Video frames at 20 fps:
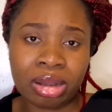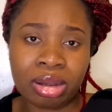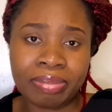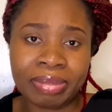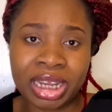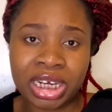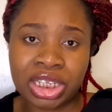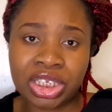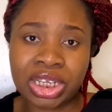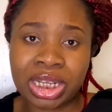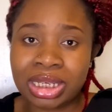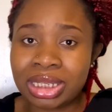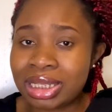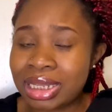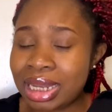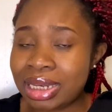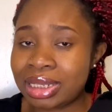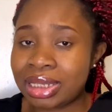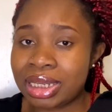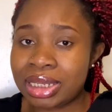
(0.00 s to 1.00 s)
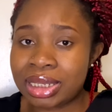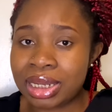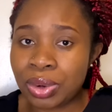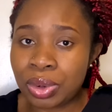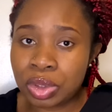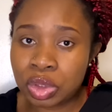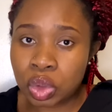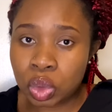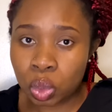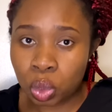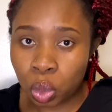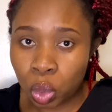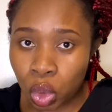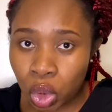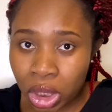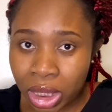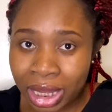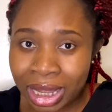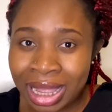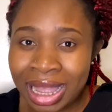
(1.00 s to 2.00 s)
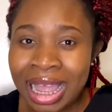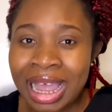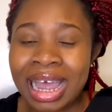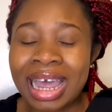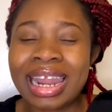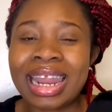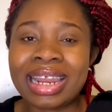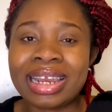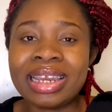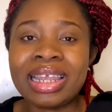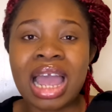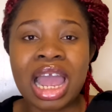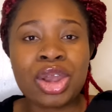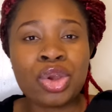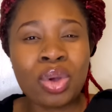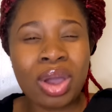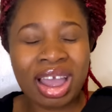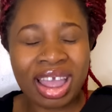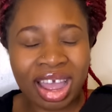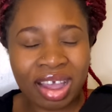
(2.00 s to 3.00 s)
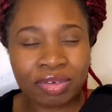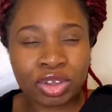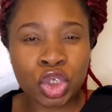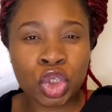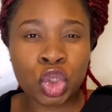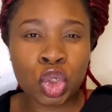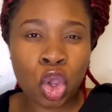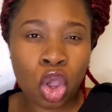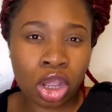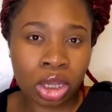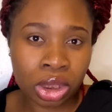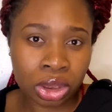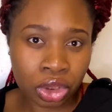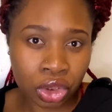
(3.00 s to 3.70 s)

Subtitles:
manager these are the days I want to work. And I know I have sure